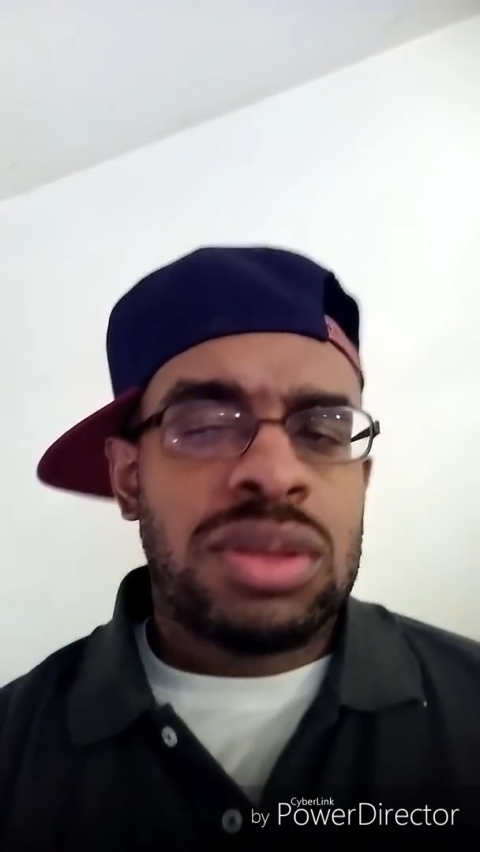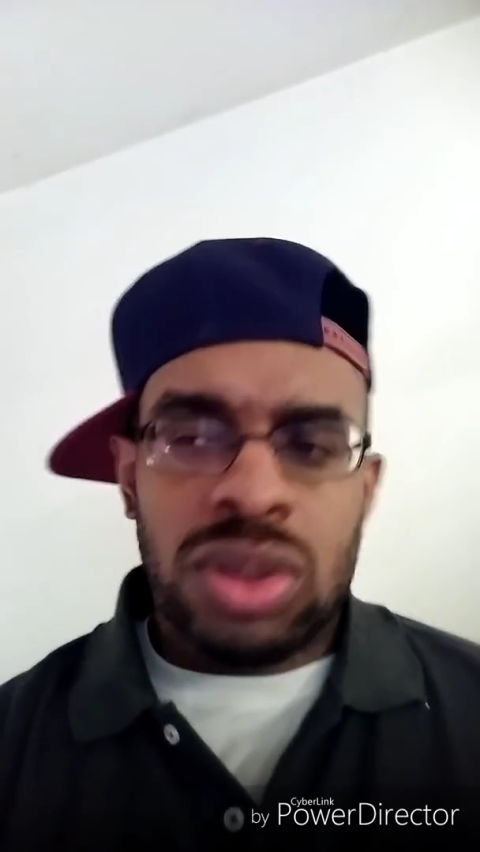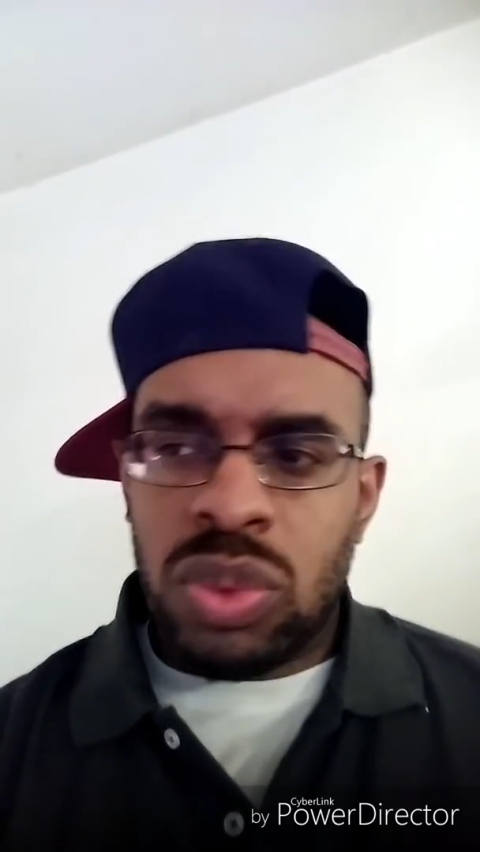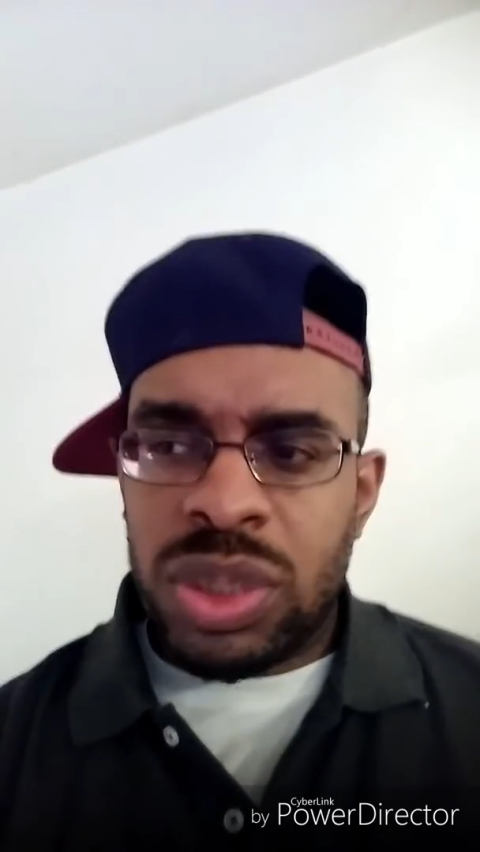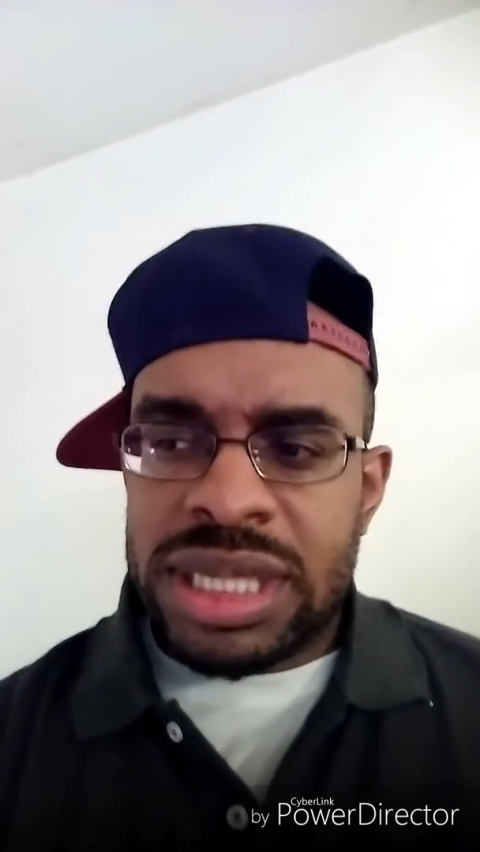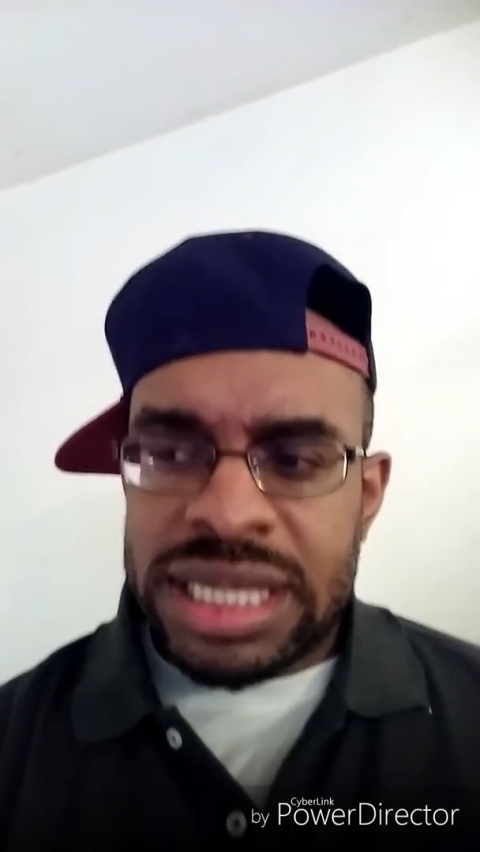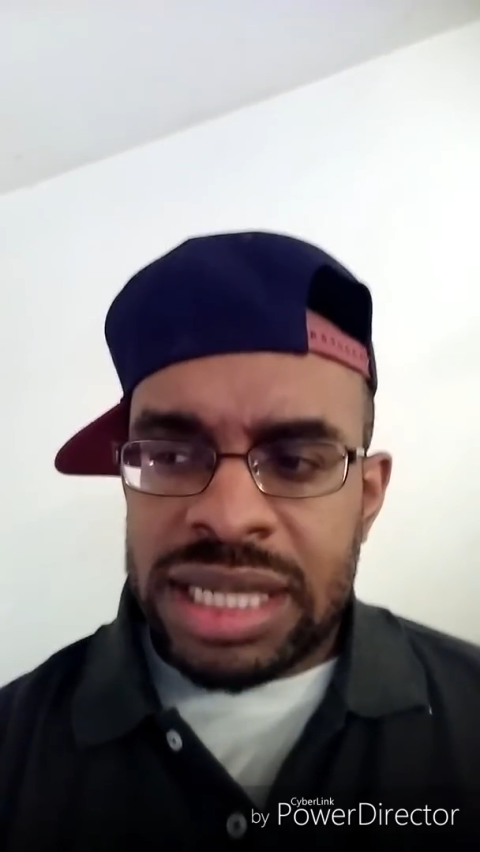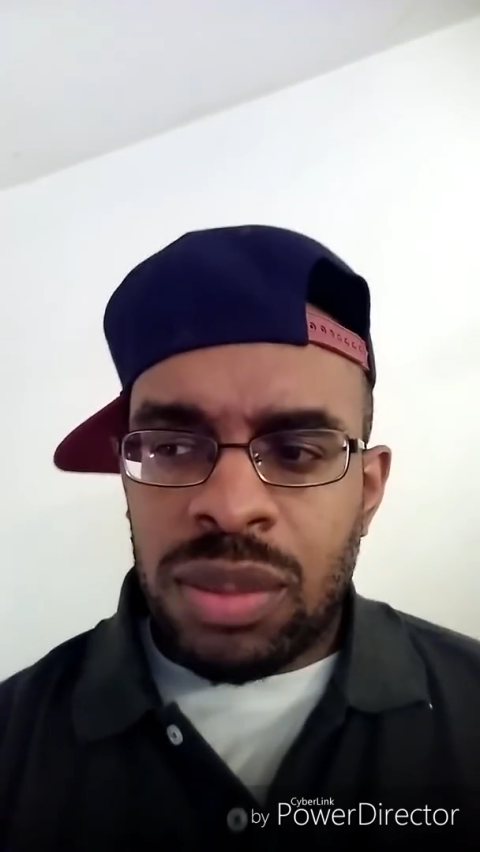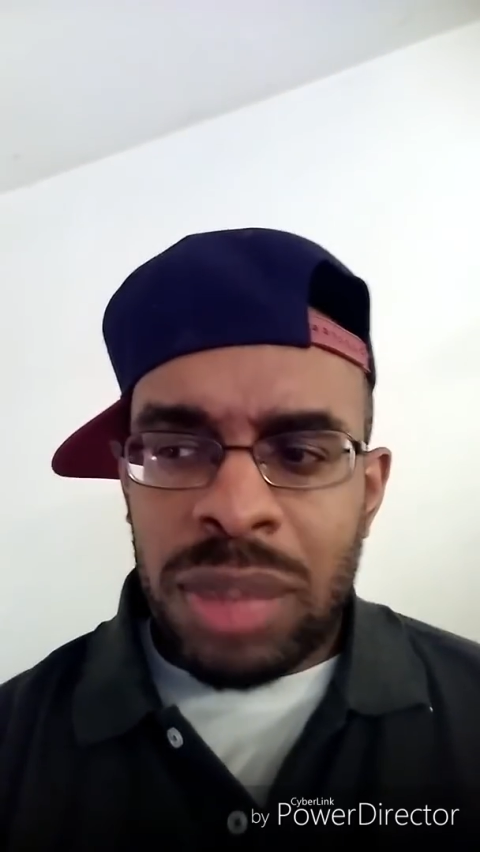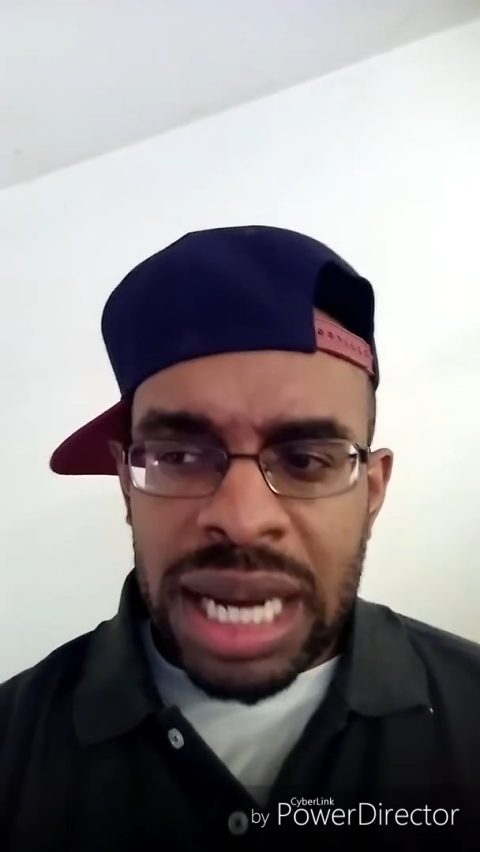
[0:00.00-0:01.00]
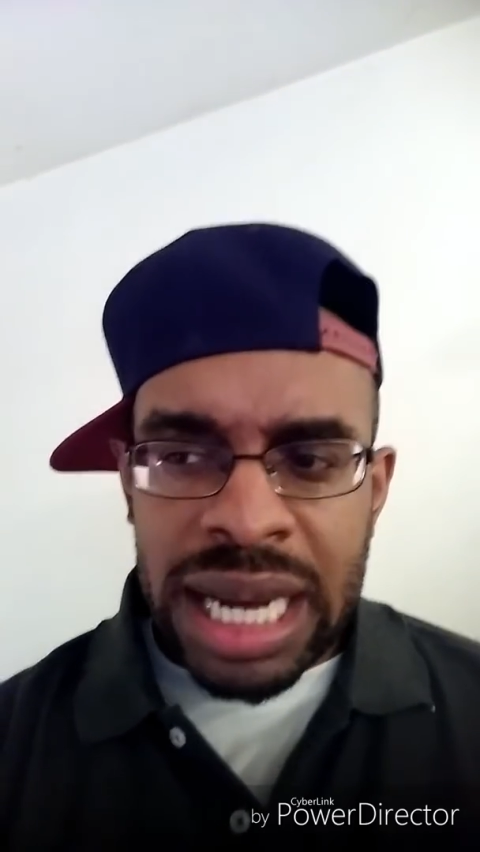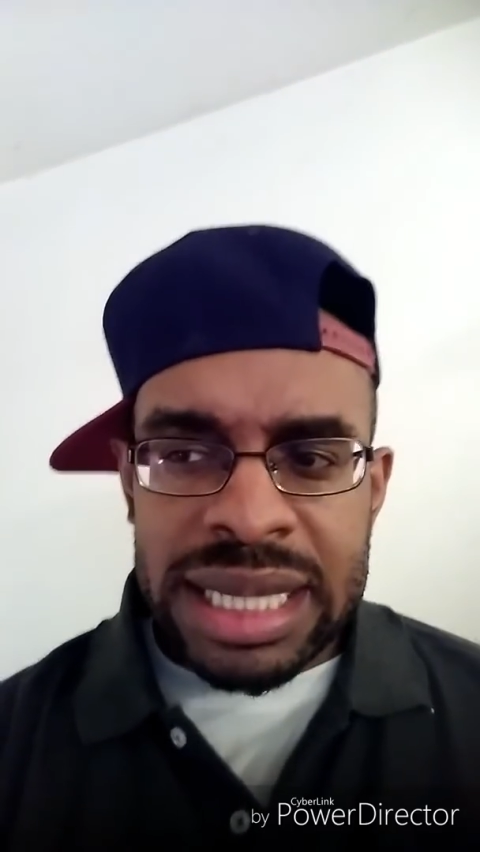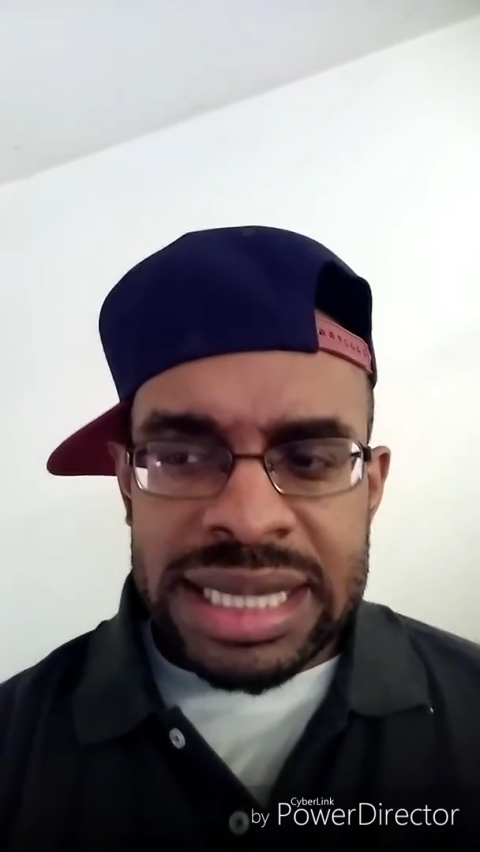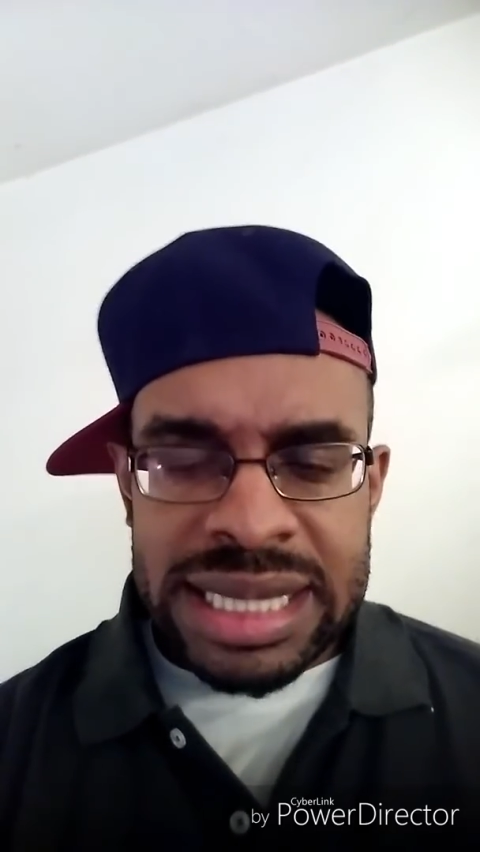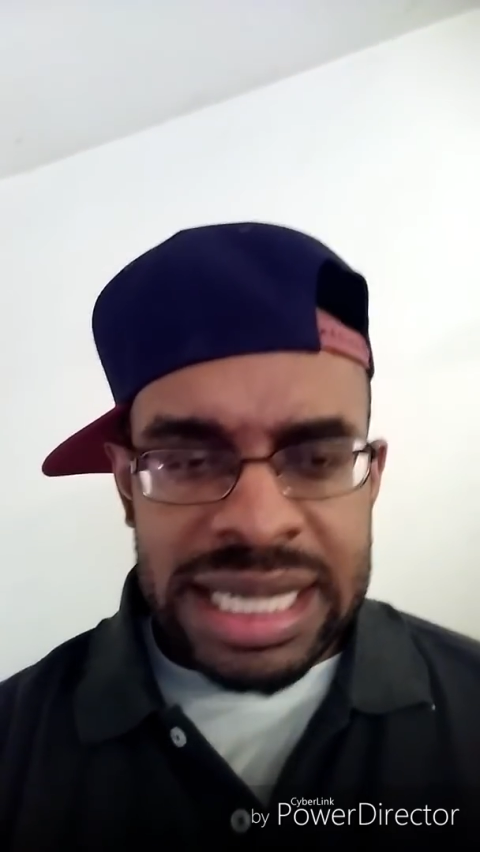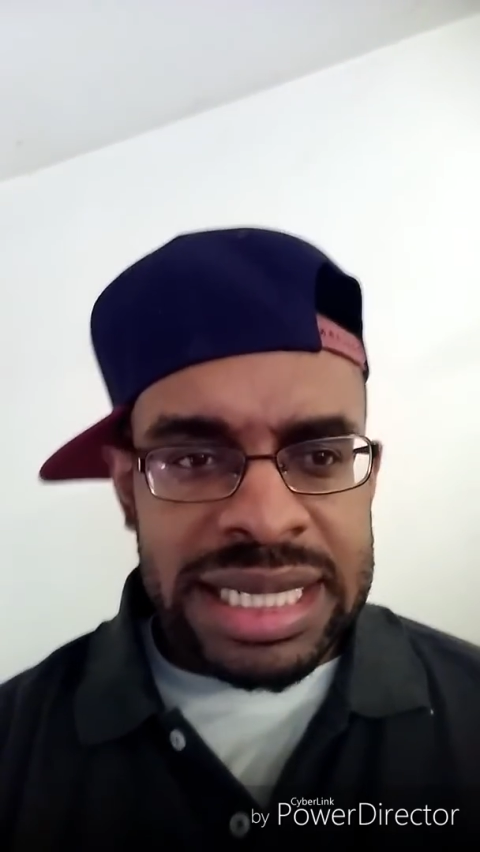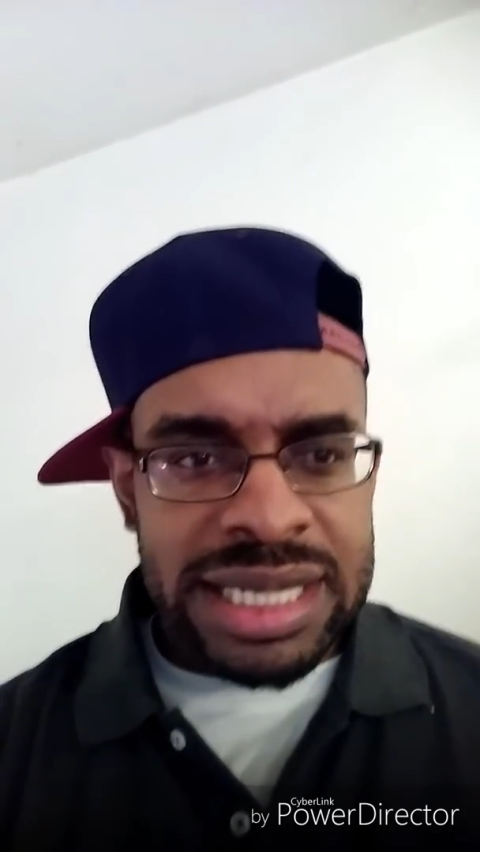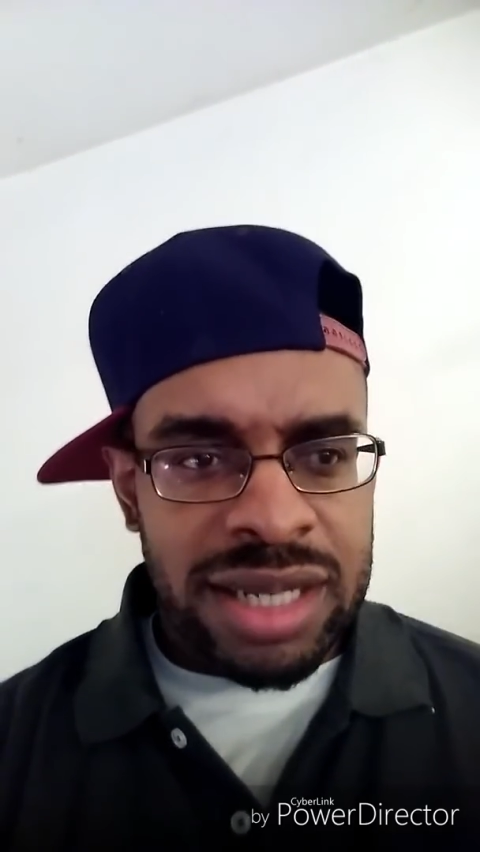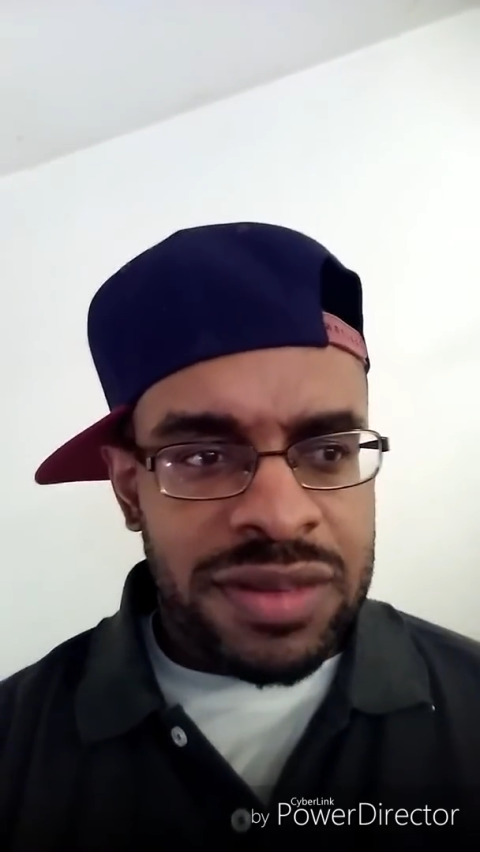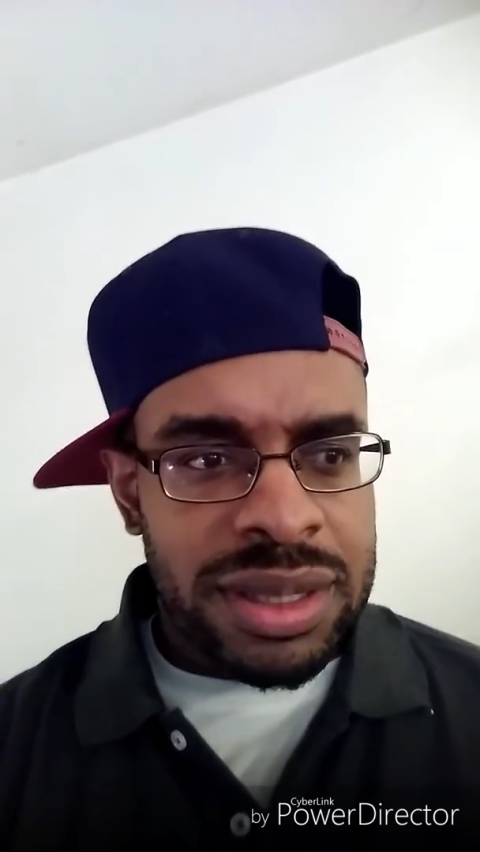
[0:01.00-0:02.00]
So we see the
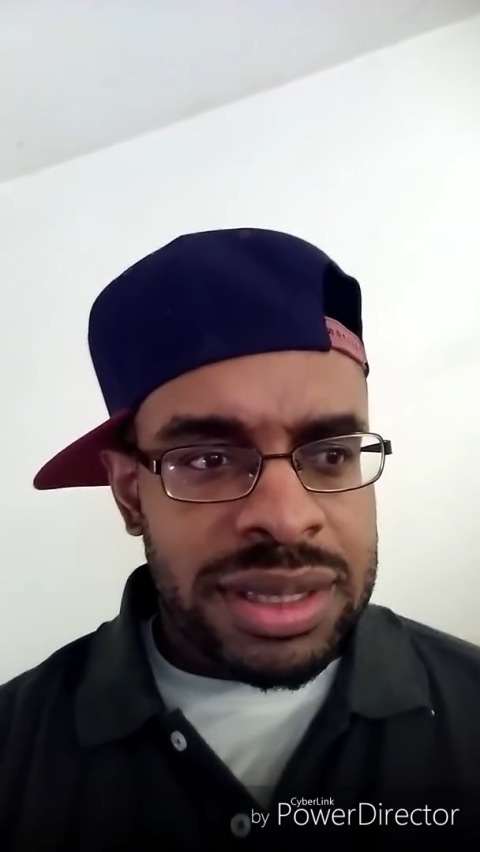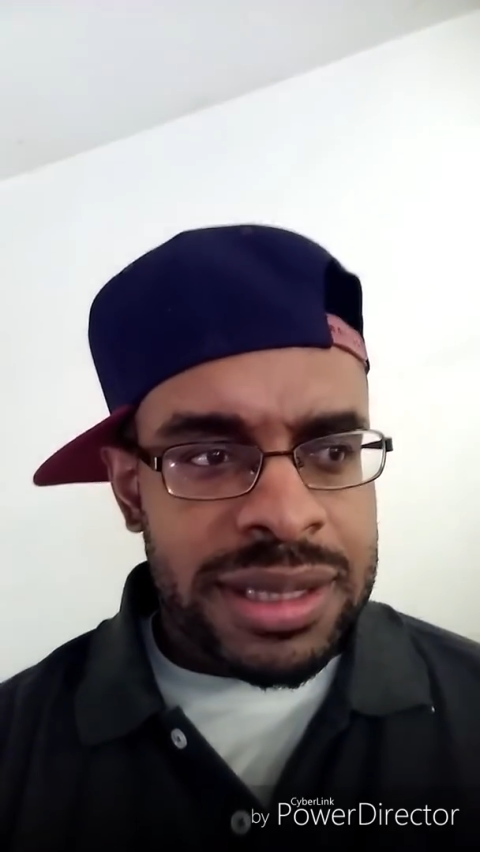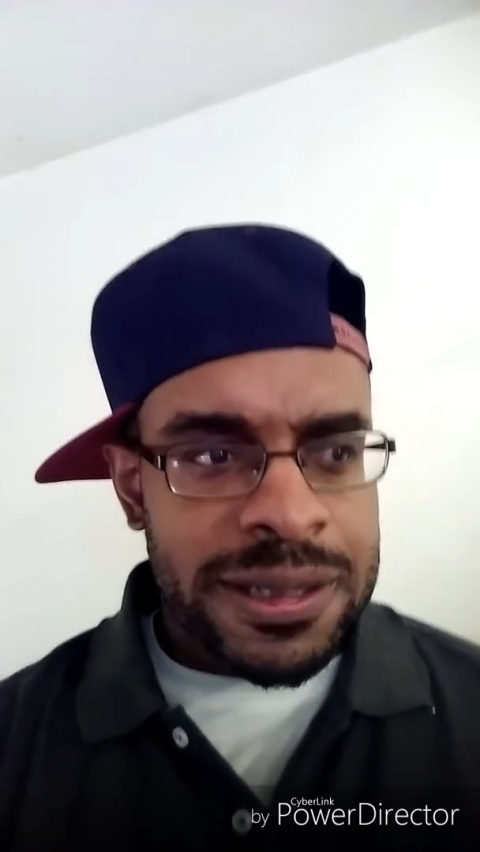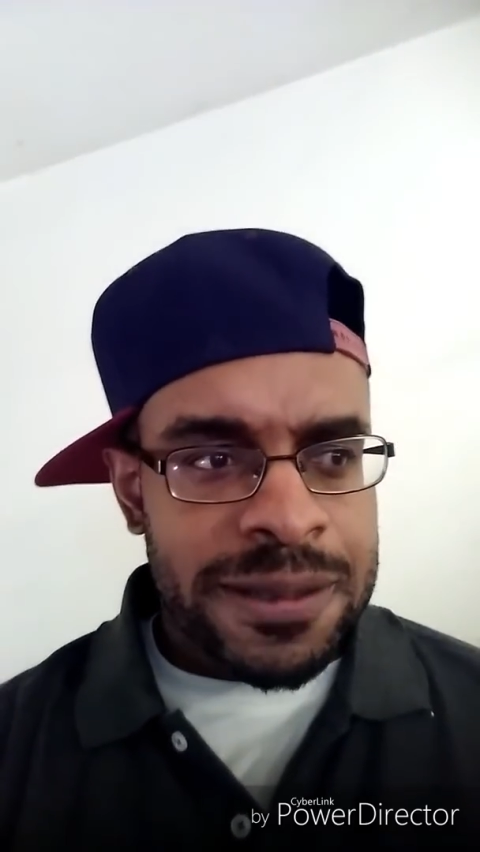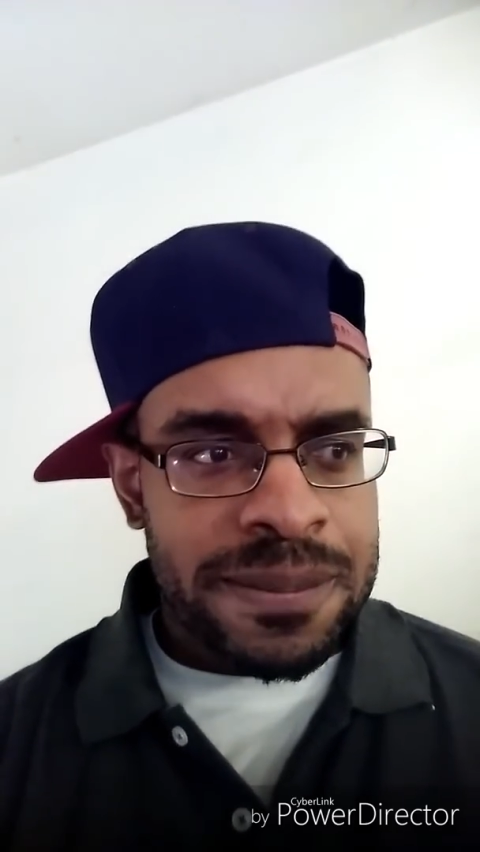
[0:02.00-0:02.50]
politics of it.